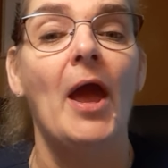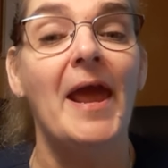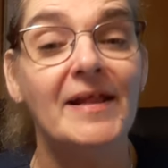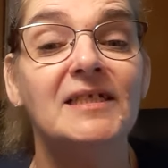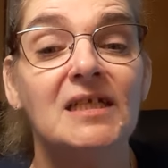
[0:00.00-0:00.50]

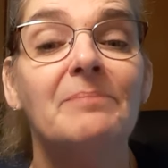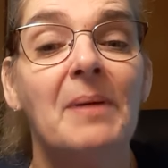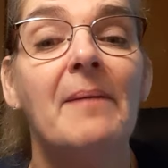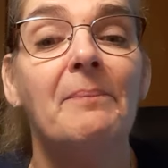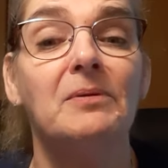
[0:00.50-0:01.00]
innocent
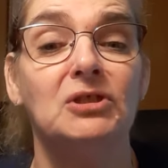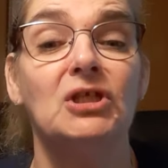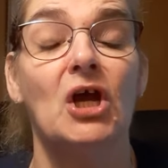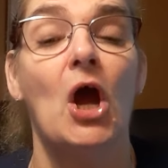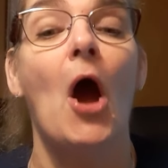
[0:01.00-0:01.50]
people's
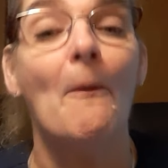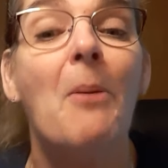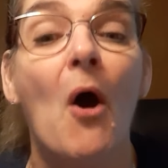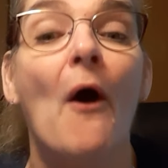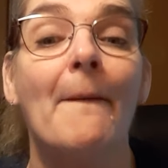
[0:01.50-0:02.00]

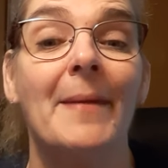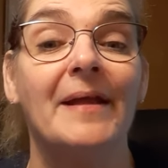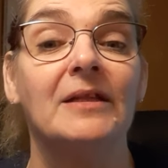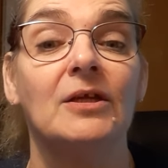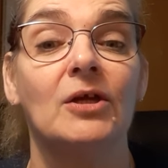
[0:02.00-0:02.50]
apartment
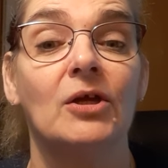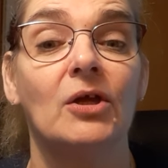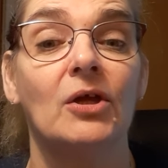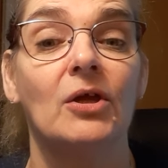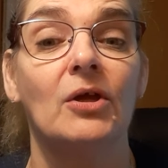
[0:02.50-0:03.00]

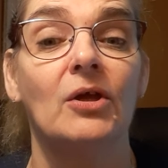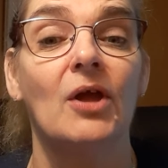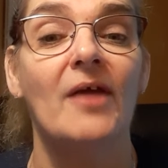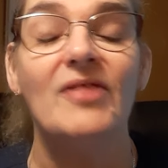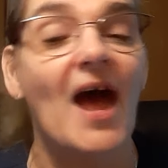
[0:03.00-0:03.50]

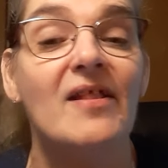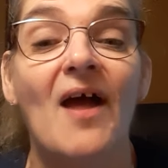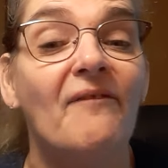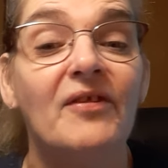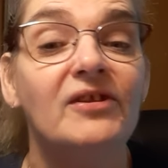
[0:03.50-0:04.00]
that had
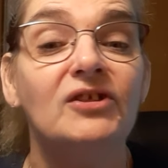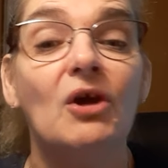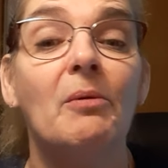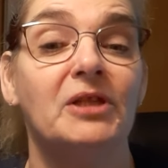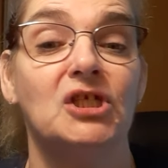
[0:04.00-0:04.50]
nothing to
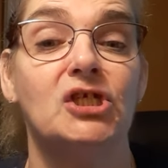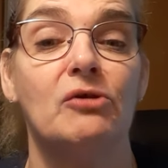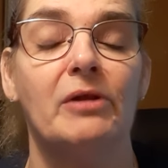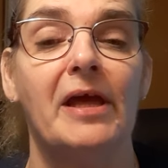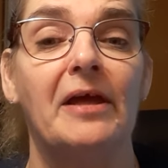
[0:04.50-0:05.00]
do with the
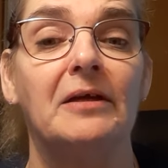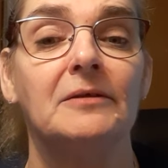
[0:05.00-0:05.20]
shooting.